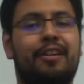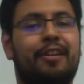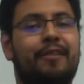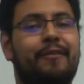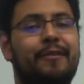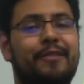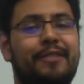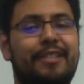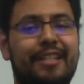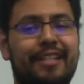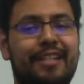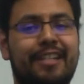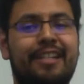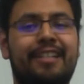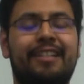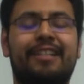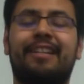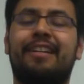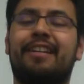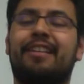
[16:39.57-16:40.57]
If you
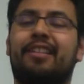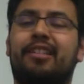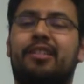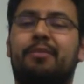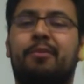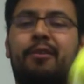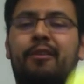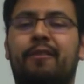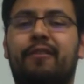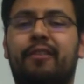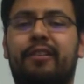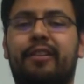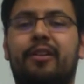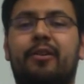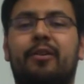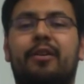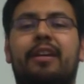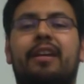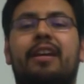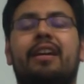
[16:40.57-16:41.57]
didn't, that's perfectly
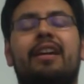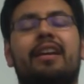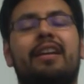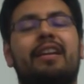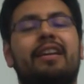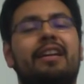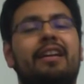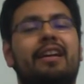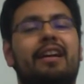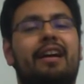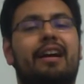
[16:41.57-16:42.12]
okay.